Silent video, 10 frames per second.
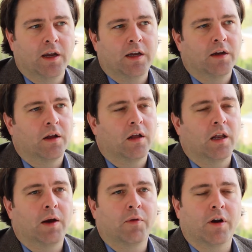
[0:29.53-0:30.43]
and
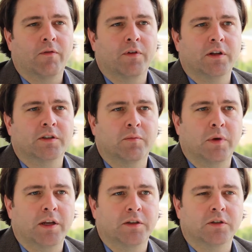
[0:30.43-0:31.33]
a lot with our events and
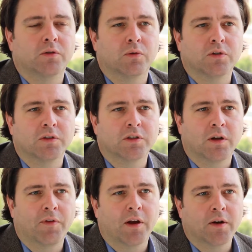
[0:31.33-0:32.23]
meetings and tours and
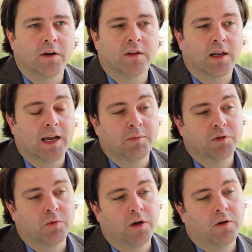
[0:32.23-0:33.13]
stuff down here at the lab
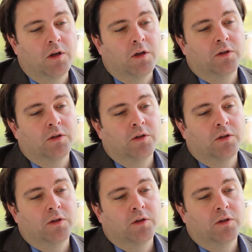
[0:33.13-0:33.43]
as well.